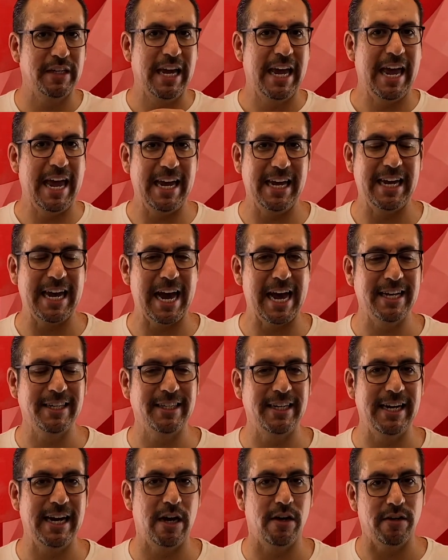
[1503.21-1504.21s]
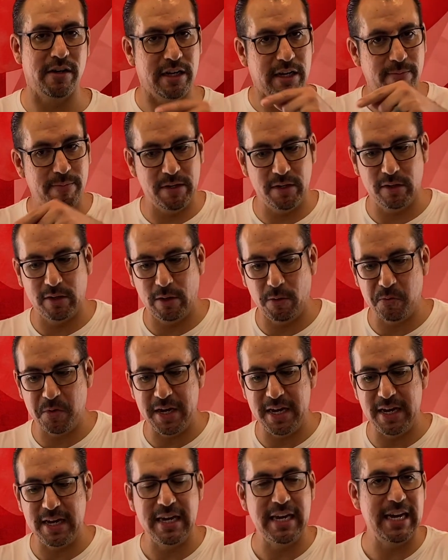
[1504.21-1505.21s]
and casting out demons the
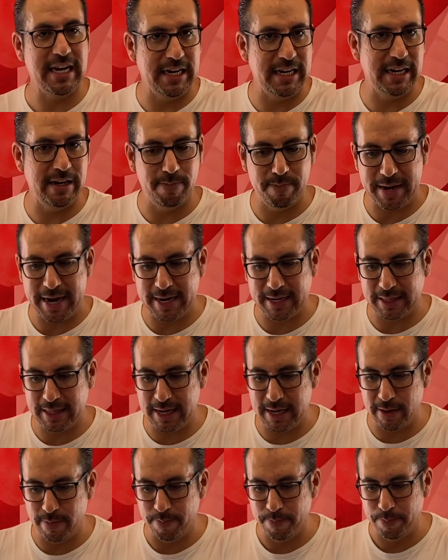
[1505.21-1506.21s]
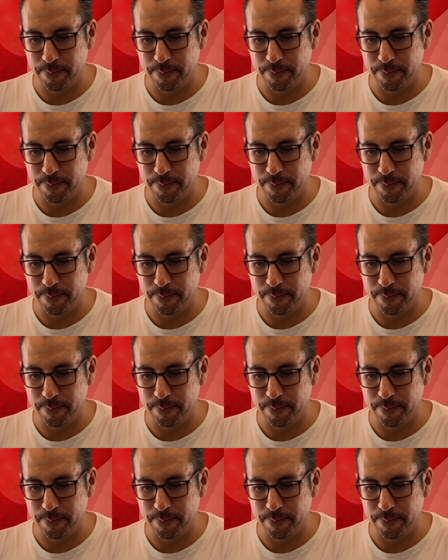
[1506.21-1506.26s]
way he did back then.